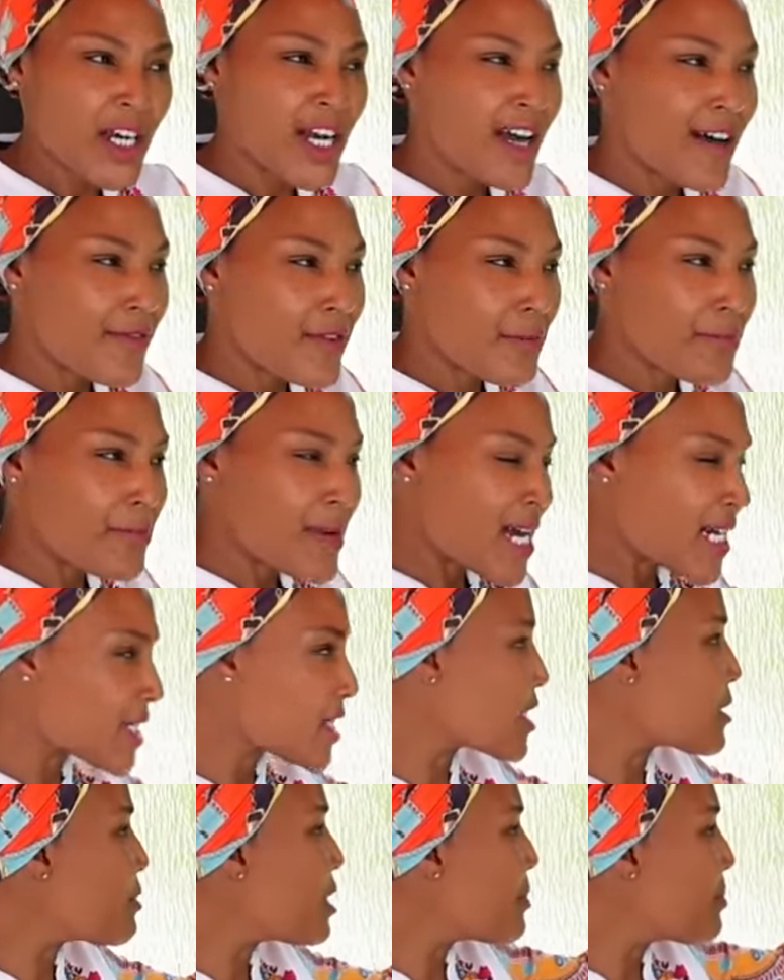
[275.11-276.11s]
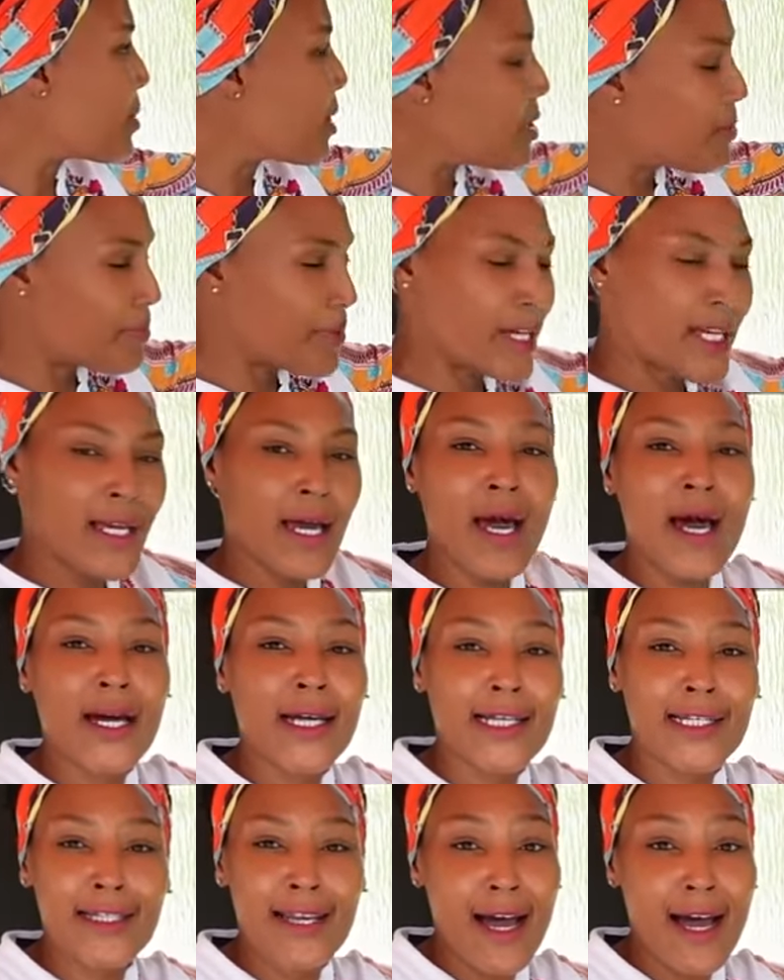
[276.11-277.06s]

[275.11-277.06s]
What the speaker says: have a maximum pumping height,